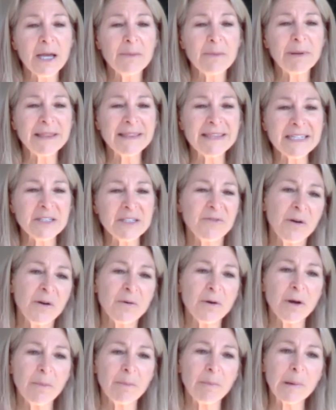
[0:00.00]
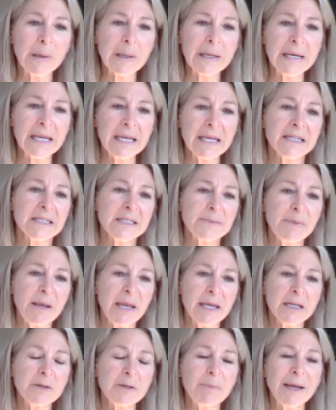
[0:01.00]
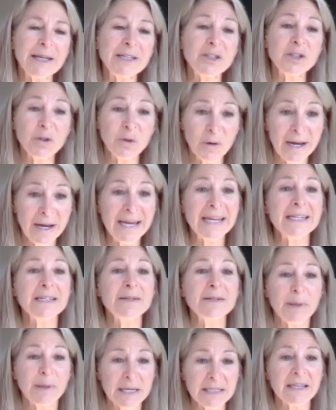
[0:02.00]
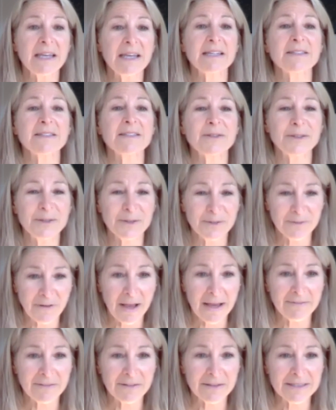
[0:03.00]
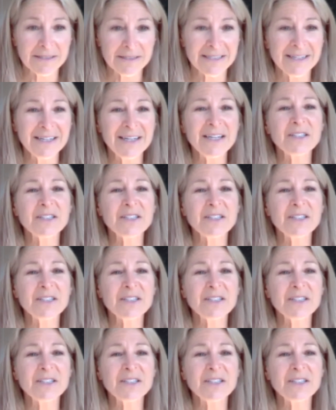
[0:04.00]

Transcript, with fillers: But this phone number is manned by trained breast cancer survivors.